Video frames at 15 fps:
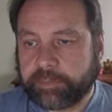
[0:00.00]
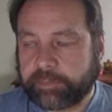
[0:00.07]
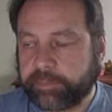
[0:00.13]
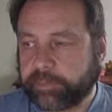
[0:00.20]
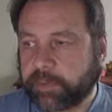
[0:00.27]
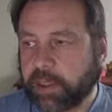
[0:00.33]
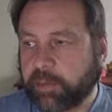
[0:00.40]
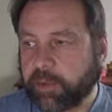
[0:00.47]

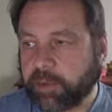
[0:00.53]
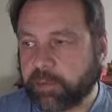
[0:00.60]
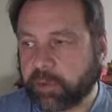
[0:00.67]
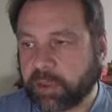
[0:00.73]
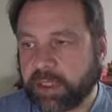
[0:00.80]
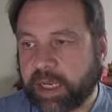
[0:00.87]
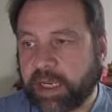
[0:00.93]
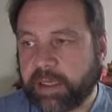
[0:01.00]
Some of them will
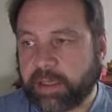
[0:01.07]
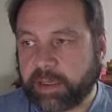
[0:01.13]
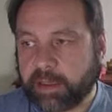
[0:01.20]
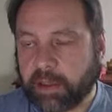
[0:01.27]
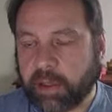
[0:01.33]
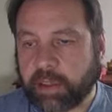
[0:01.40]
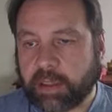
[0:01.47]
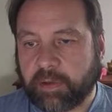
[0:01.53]
state the
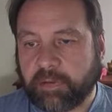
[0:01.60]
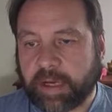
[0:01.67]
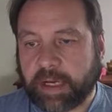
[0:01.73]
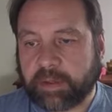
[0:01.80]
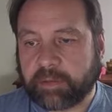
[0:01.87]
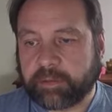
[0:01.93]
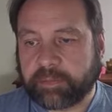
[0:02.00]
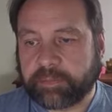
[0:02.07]
size of the
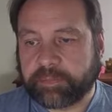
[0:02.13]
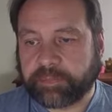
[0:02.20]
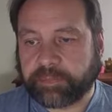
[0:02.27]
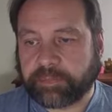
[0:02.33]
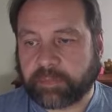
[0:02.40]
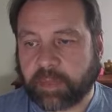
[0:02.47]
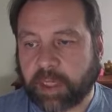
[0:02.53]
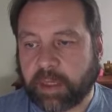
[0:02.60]
van
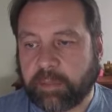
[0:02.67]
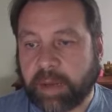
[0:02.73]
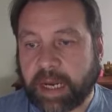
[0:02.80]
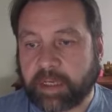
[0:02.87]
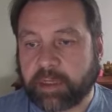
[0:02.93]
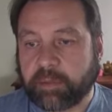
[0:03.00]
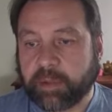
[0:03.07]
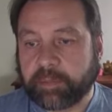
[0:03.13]

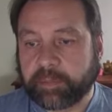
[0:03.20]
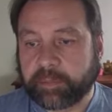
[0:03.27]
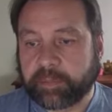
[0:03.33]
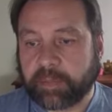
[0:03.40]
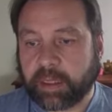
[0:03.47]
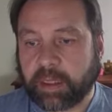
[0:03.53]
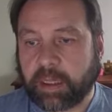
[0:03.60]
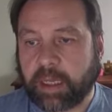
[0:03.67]
maximum
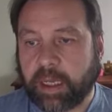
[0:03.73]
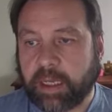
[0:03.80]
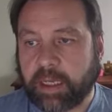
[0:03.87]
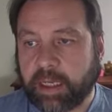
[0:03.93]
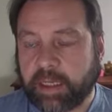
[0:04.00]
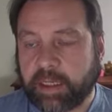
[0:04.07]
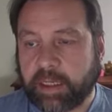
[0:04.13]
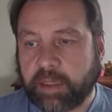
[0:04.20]
in the
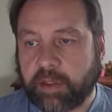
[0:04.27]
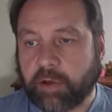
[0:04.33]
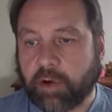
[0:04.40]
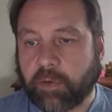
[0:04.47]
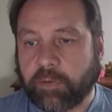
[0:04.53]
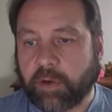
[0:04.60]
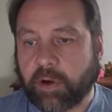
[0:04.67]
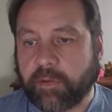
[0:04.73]
listing as you
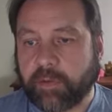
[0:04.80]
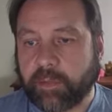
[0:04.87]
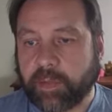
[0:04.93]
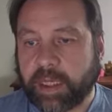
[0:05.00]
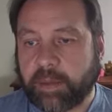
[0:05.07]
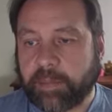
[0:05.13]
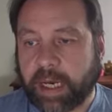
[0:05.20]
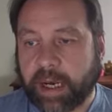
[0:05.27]
hover over them in
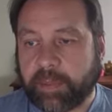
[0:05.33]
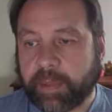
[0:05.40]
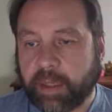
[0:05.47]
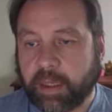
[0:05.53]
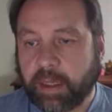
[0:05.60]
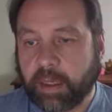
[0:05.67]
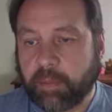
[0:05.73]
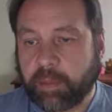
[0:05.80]
the map.
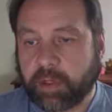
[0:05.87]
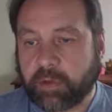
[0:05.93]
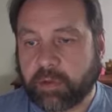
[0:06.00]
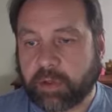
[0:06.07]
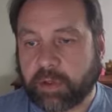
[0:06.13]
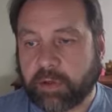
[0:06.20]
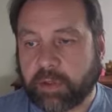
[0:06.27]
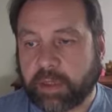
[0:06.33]
But it's
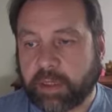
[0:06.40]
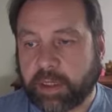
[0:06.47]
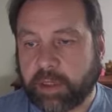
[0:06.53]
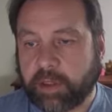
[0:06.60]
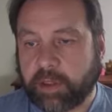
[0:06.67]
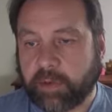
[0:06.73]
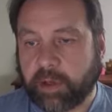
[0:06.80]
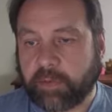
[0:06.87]
also it tells
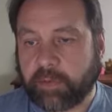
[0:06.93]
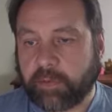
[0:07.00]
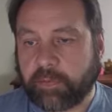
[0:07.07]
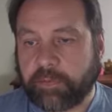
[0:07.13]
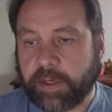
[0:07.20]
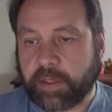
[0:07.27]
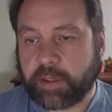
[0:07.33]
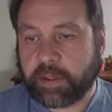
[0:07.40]
you what other features